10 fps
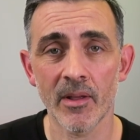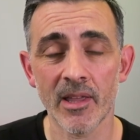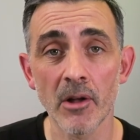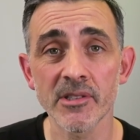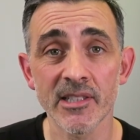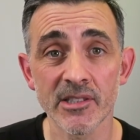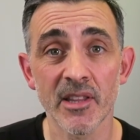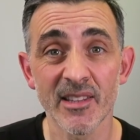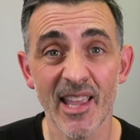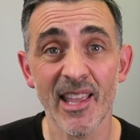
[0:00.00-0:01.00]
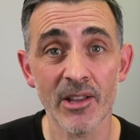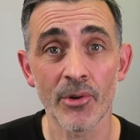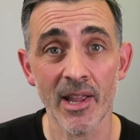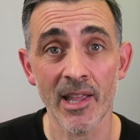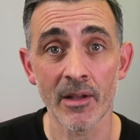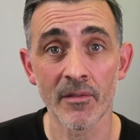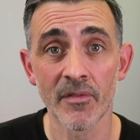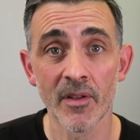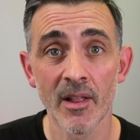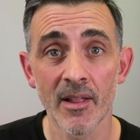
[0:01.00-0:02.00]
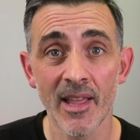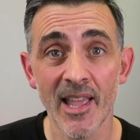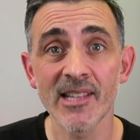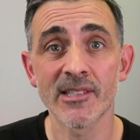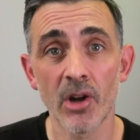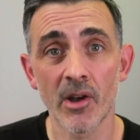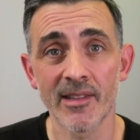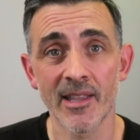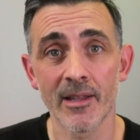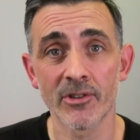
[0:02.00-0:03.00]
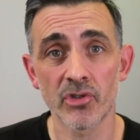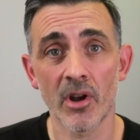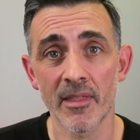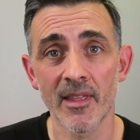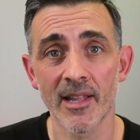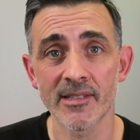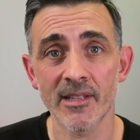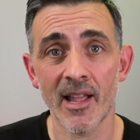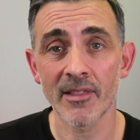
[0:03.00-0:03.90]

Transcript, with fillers: goes into the nitty-gritty of here's an idea, try this.